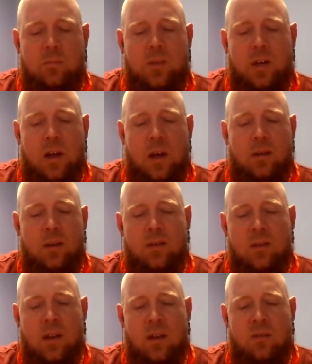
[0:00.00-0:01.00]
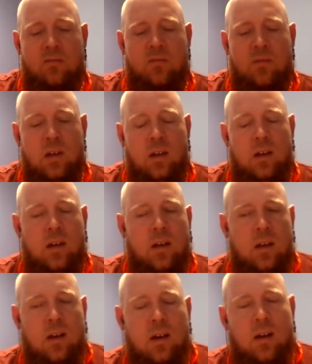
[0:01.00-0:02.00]
but I think they've,
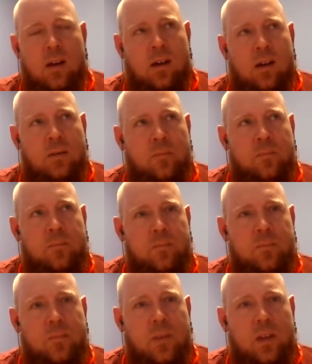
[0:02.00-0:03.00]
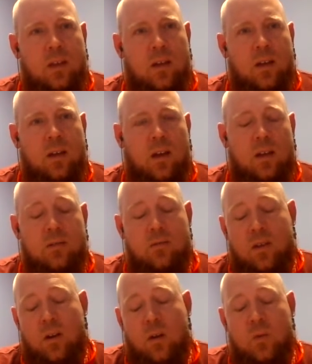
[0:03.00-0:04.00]
um, and
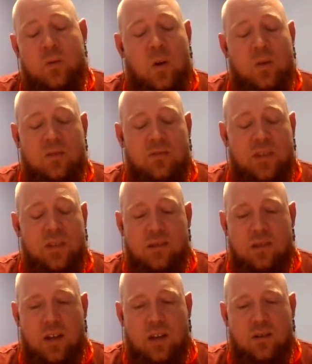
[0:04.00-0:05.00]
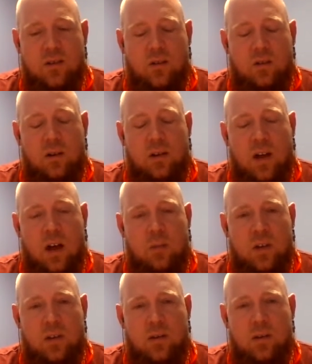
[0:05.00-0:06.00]
who knows if it's intentional or not,
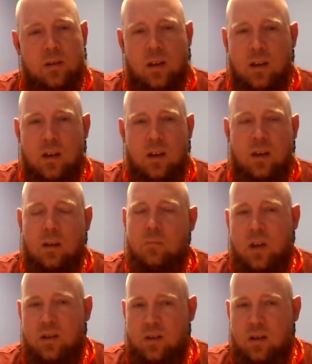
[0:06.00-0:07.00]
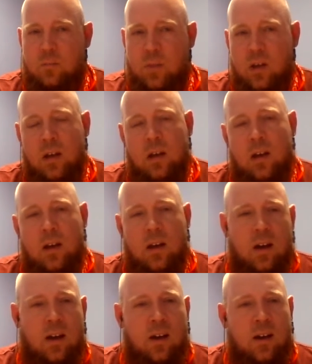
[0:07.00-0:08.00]
but Kitty and Bishop,
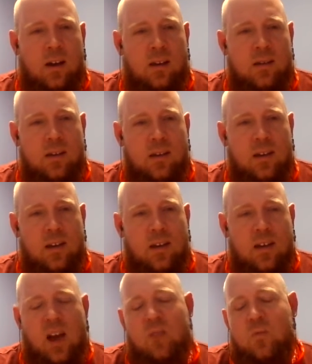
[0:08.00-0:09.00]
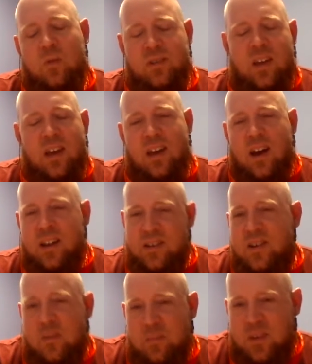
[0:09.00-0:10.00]
uh, I won't say I
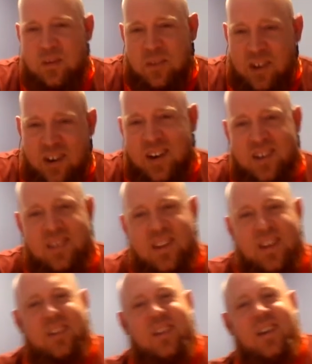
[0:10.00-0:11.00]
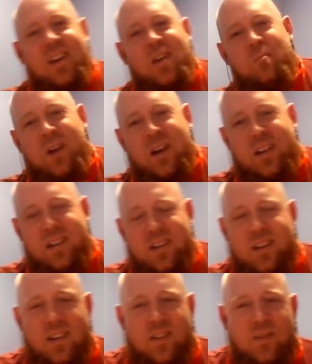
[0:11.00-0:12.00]
ship them or anything, but
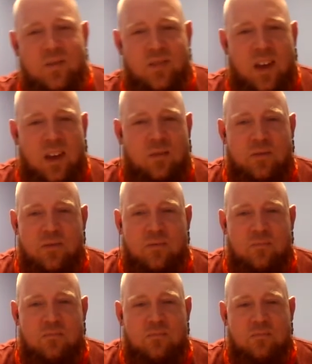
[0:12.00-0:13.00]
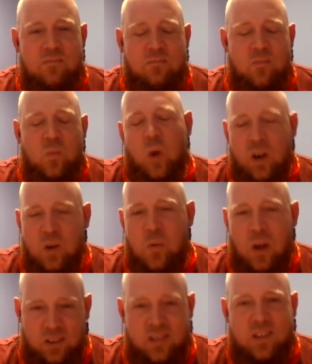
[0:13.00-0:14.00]
they work
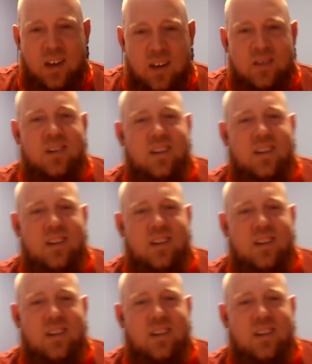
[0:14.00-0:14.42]
well together.